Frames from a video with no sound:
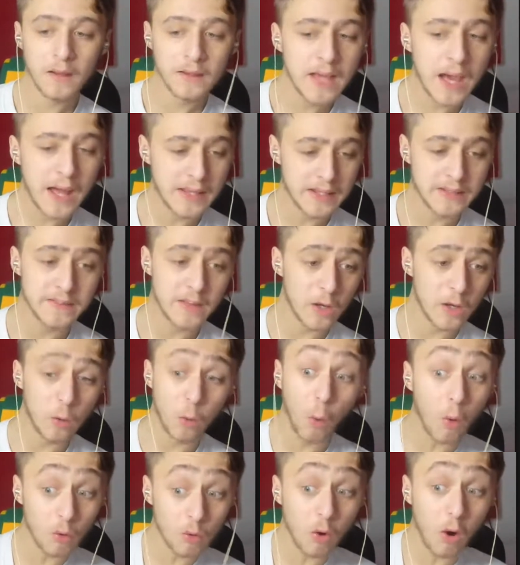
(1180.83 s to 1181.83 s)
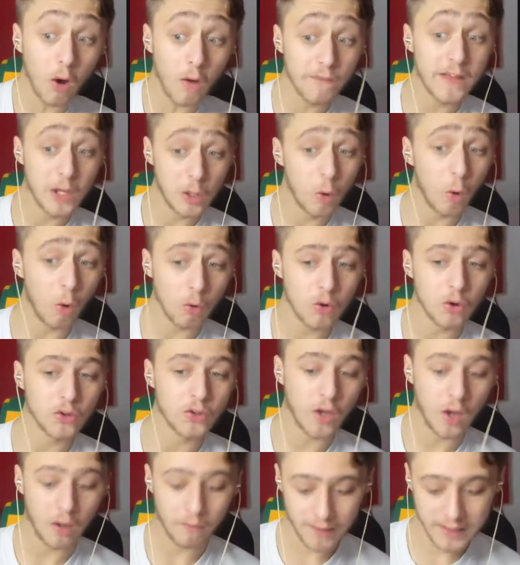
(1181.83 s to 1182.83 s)
Yeah, they look
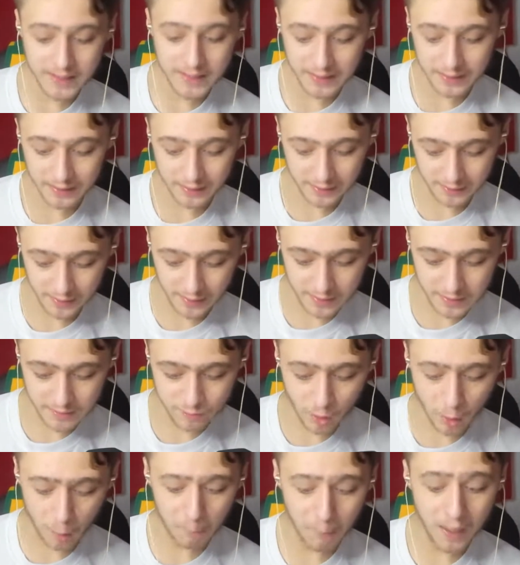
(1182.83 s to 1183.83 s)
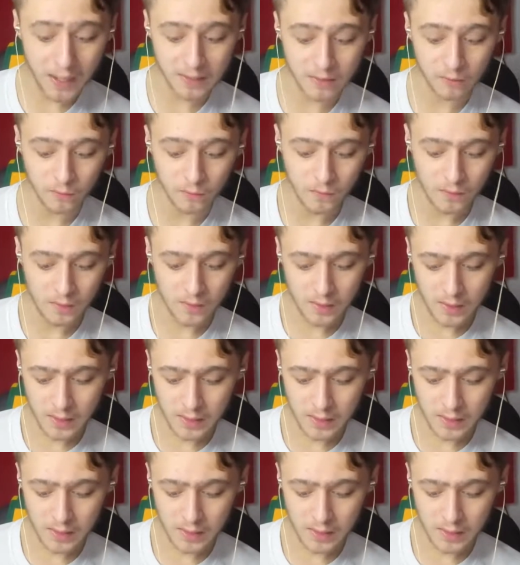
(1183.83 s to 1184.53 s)
good already, and you've got Michael.